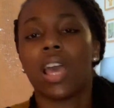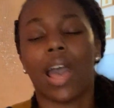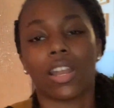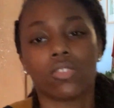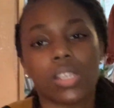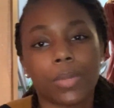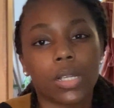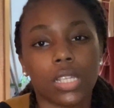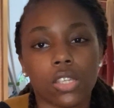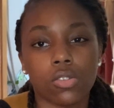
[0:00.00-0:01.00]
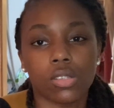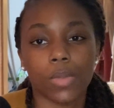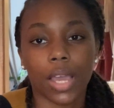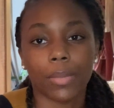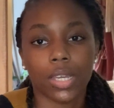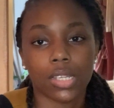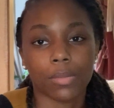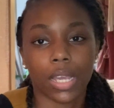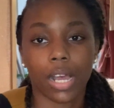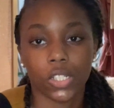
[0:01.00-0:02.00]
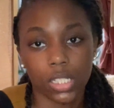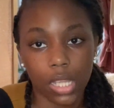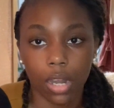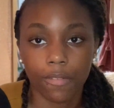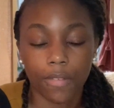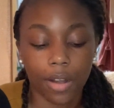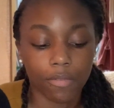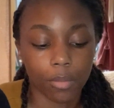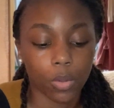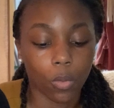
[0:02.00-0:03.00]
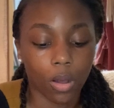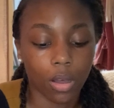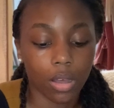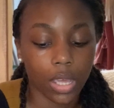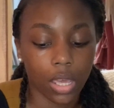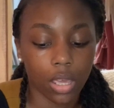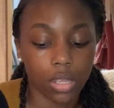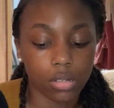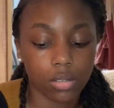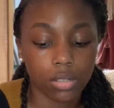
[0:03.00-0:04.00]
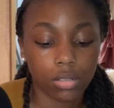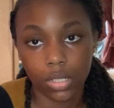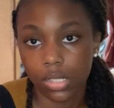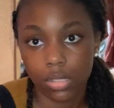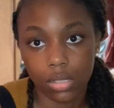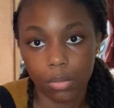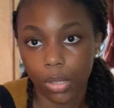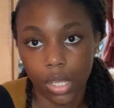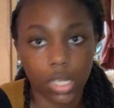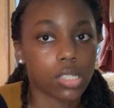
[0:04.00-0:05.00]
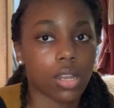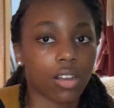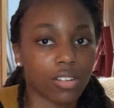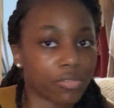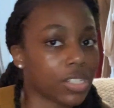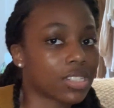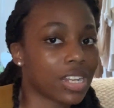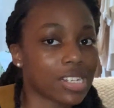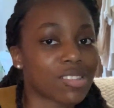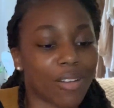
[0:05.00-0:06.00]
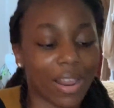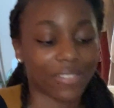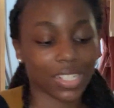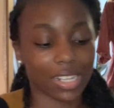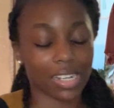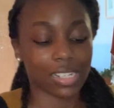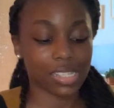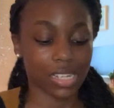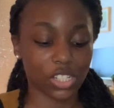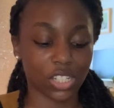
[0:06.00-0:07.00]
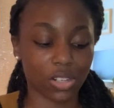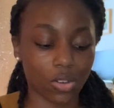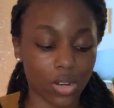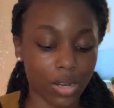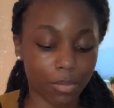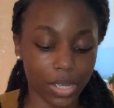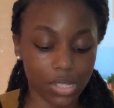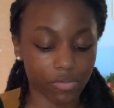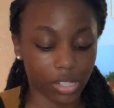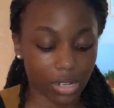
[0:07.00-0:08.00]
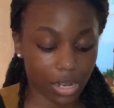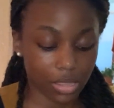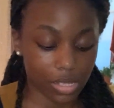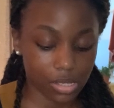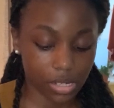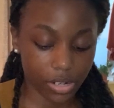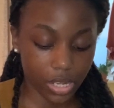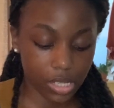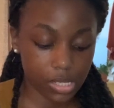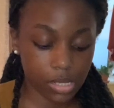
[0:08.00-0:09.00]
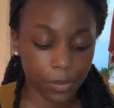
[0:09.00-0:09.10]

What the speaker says: I don't typically use mine because my couch is kind of far from the wall and the plug is not going to reach there, so I would have to get an extension cord, but it's really not that serious.